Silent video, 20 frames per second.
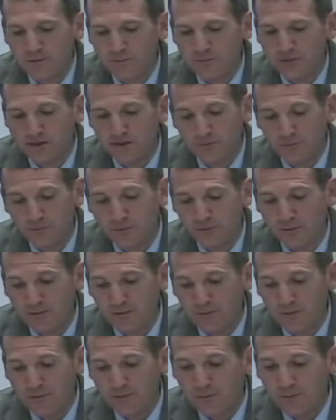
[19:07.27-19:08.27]
down to
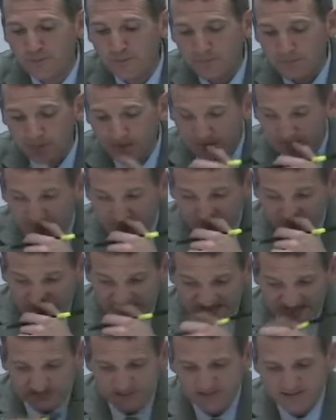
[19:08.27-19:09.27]
0.4. That's a
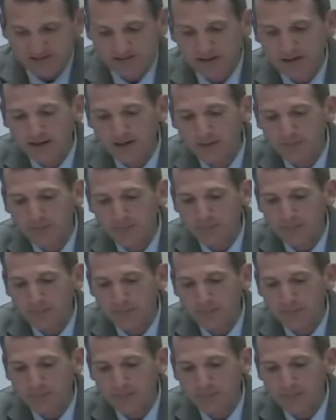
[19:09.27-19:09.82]
0.6 cut.